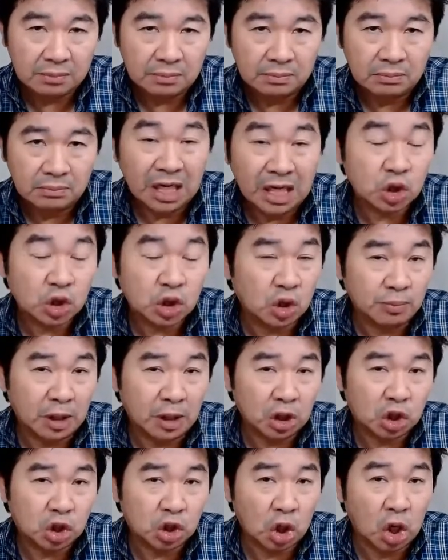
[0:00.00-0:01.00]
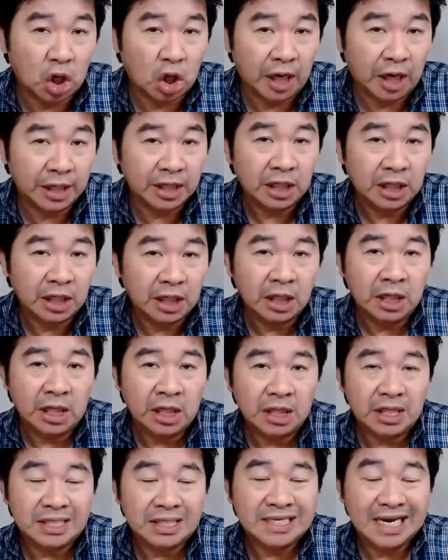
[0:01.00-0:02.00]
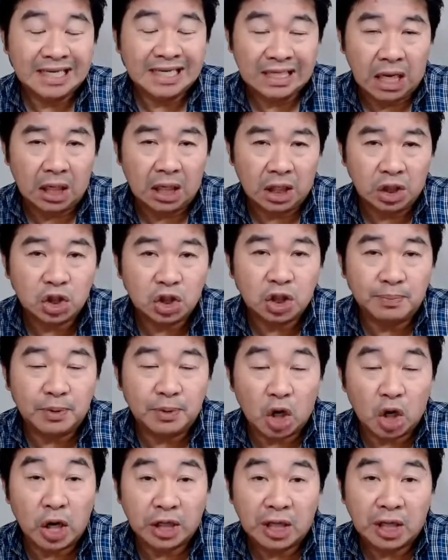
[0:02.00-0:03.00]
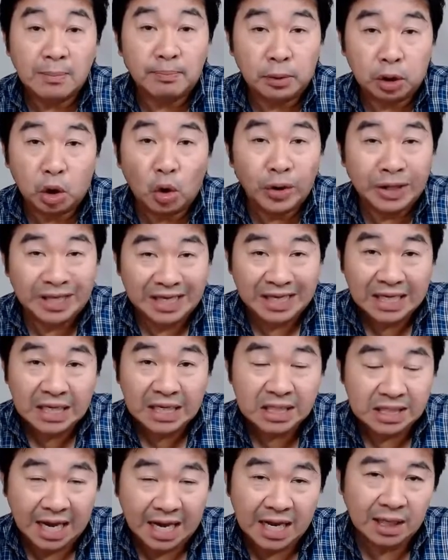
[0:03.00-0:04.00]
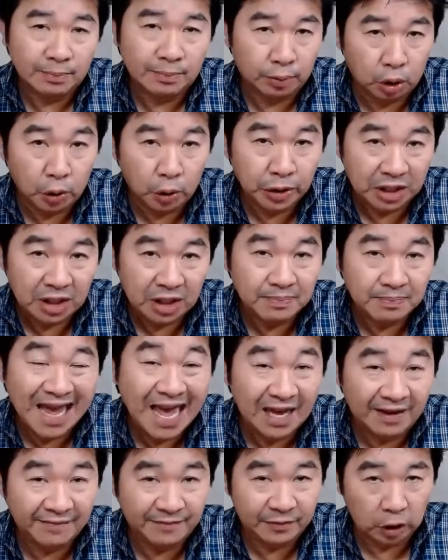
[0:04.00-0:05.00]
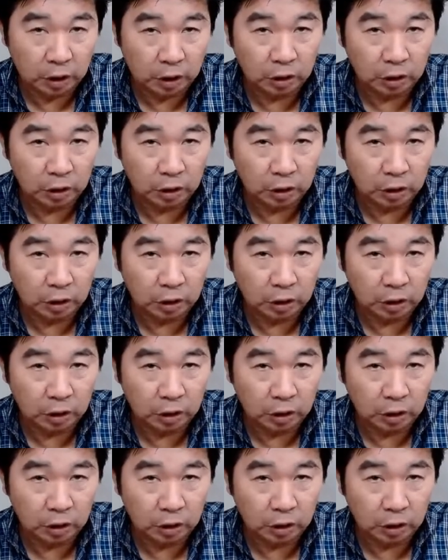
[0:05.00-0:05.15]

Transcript: not so much on the technology, but on employees and employee behavior.